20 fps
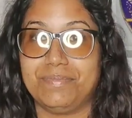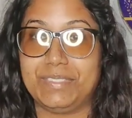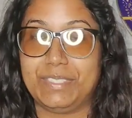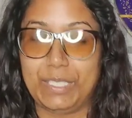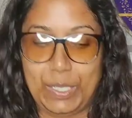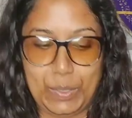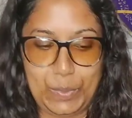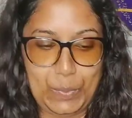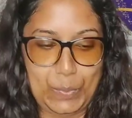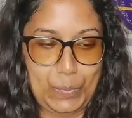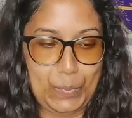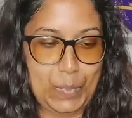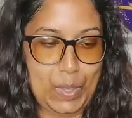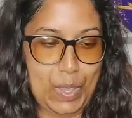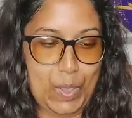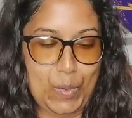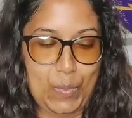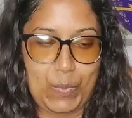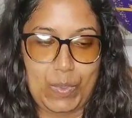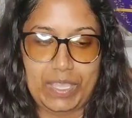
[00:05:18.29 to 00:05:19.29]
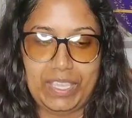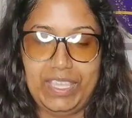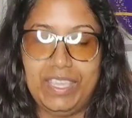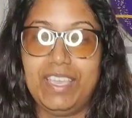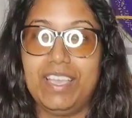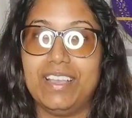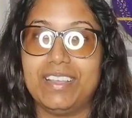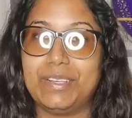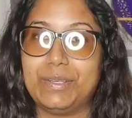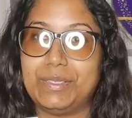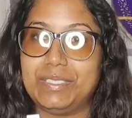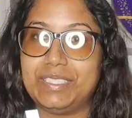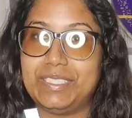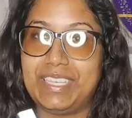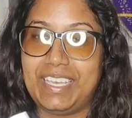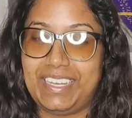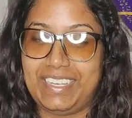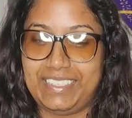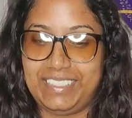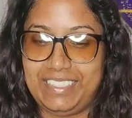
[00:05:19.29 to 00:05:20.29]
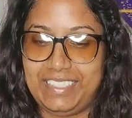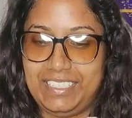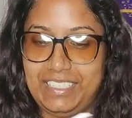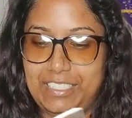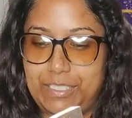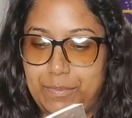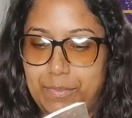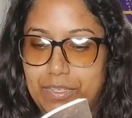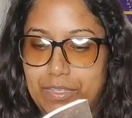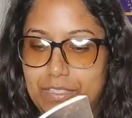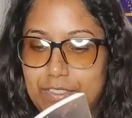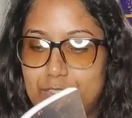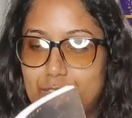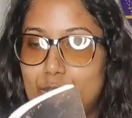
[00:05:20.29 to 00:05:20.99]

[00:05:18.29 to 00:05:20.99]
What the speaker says: so we are going to get into these books.